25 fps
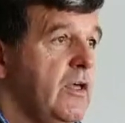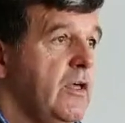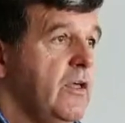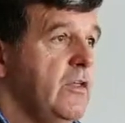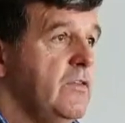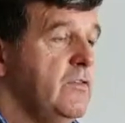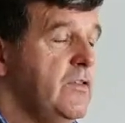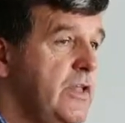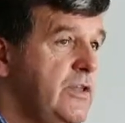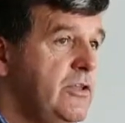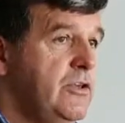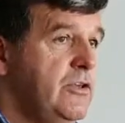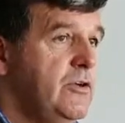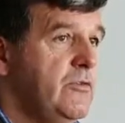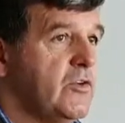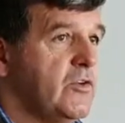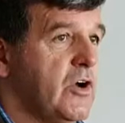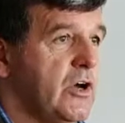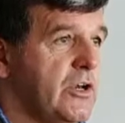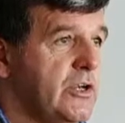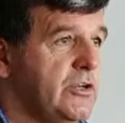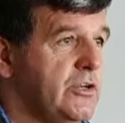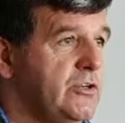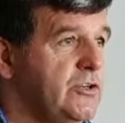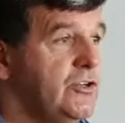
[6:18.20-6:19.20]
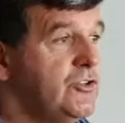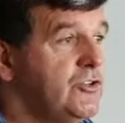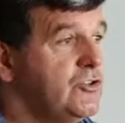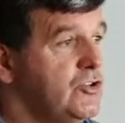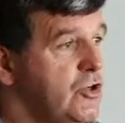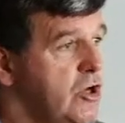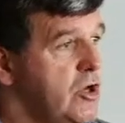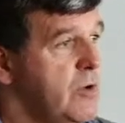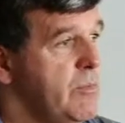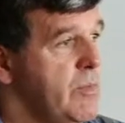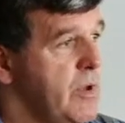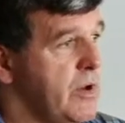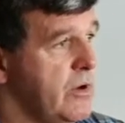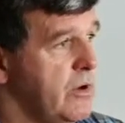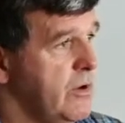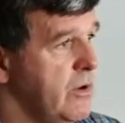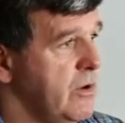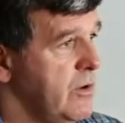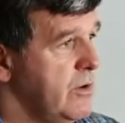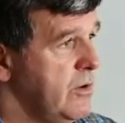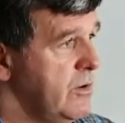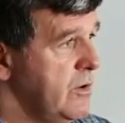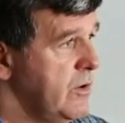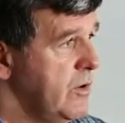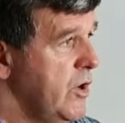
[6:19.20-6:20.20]
then you've got to determine
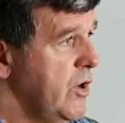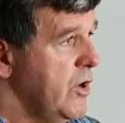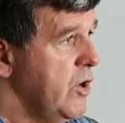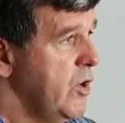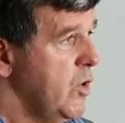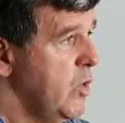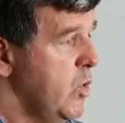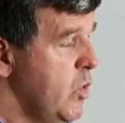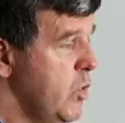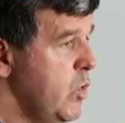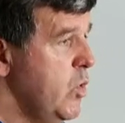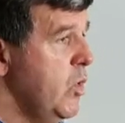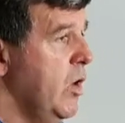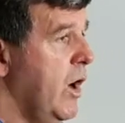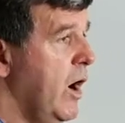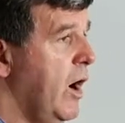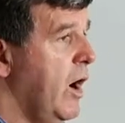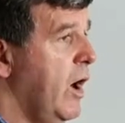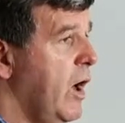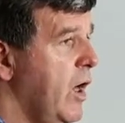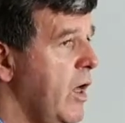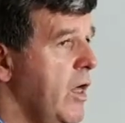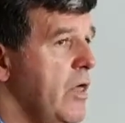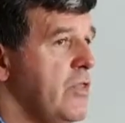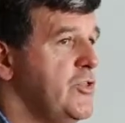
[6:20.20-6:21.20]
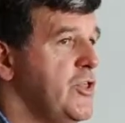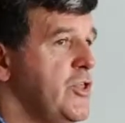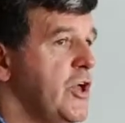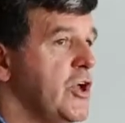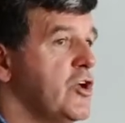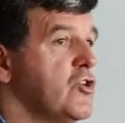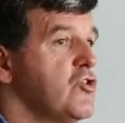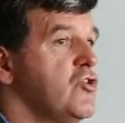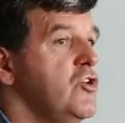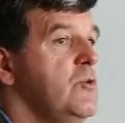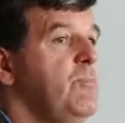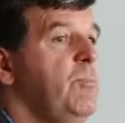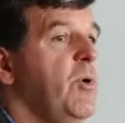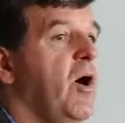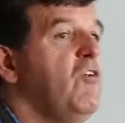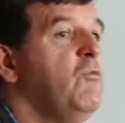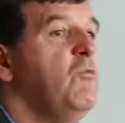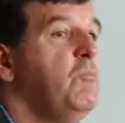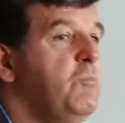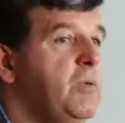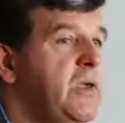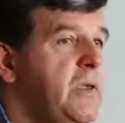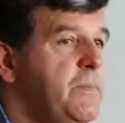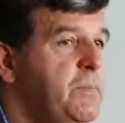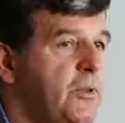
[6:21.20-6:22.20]
who are the group of
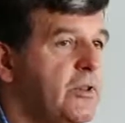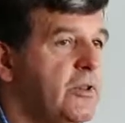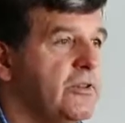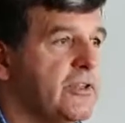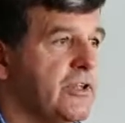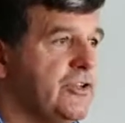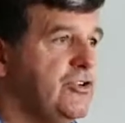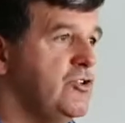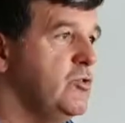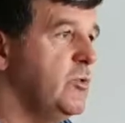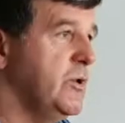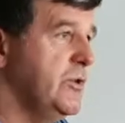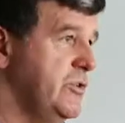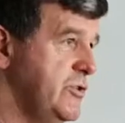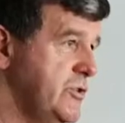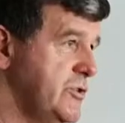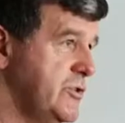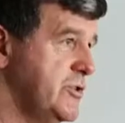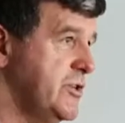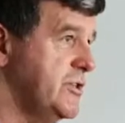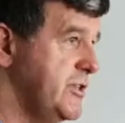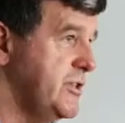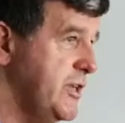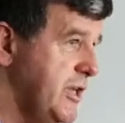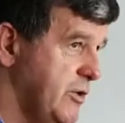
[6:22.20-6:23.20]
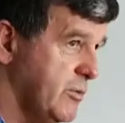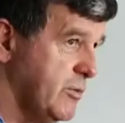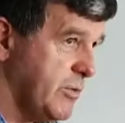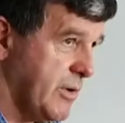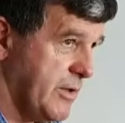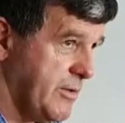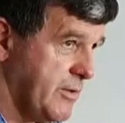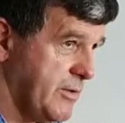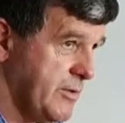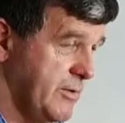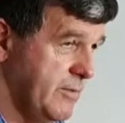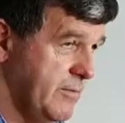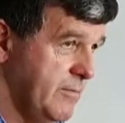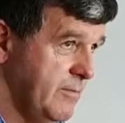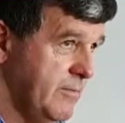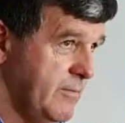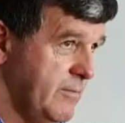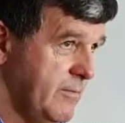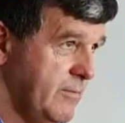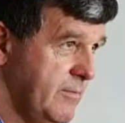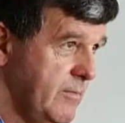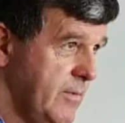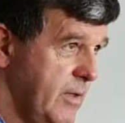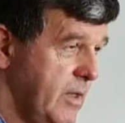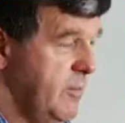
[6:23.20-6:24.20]
people that you want to secede with?
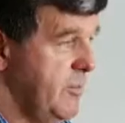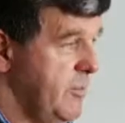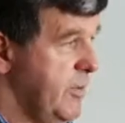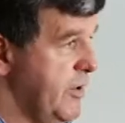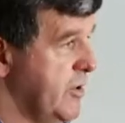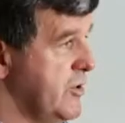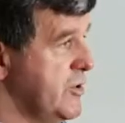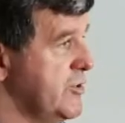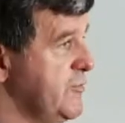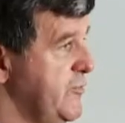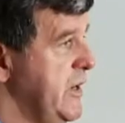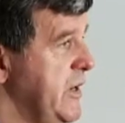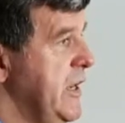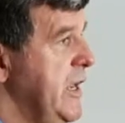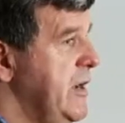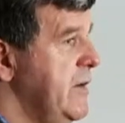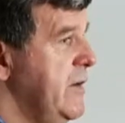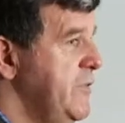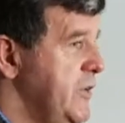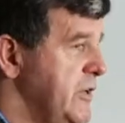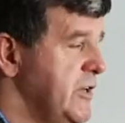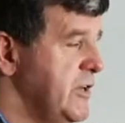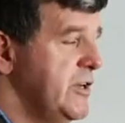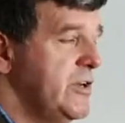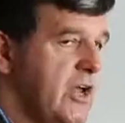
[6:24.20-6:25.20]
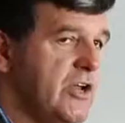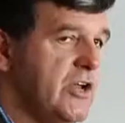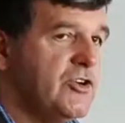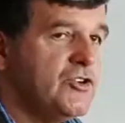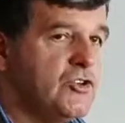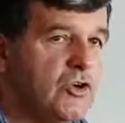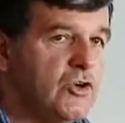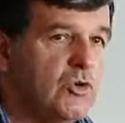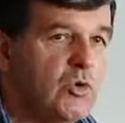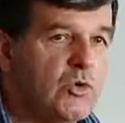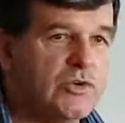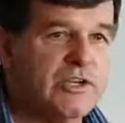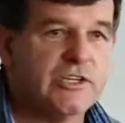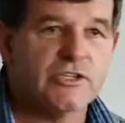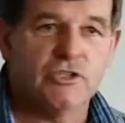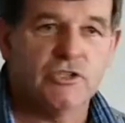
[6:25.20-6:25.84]
Because funny enough, international law does